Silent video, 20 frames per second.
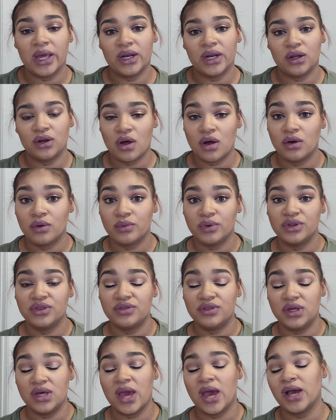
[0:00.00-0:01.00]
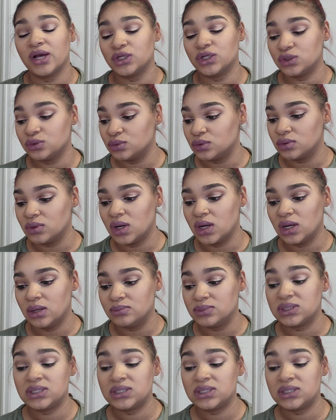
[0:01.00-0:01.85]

and along with the actual um,